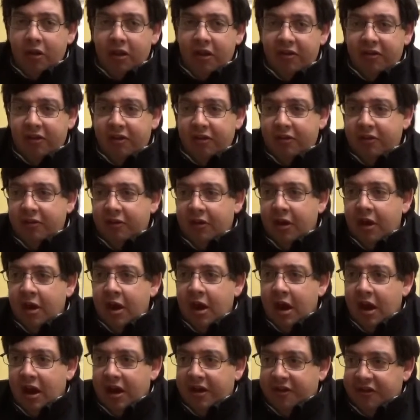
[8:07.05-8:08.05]
This is
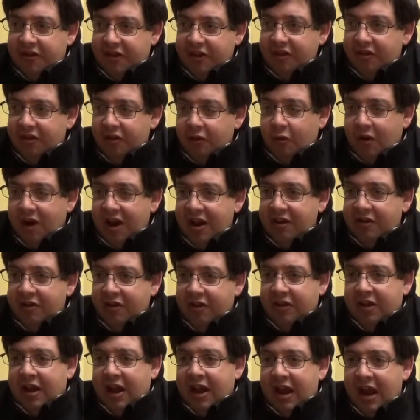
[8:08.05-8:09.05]
a
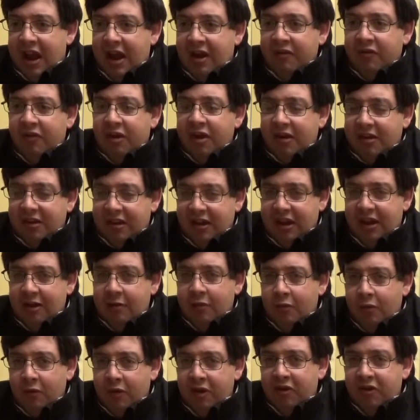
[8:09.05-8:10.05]
situation that every
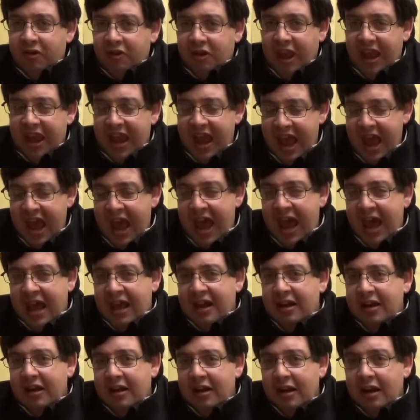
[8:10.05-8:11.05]
team wished they
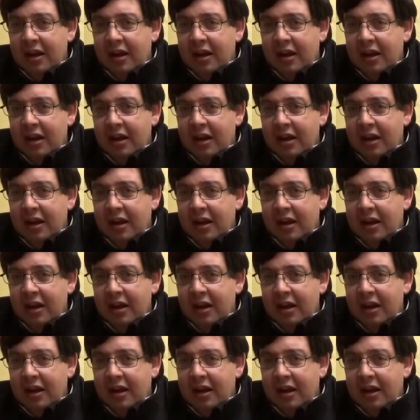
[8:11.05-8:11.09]
had.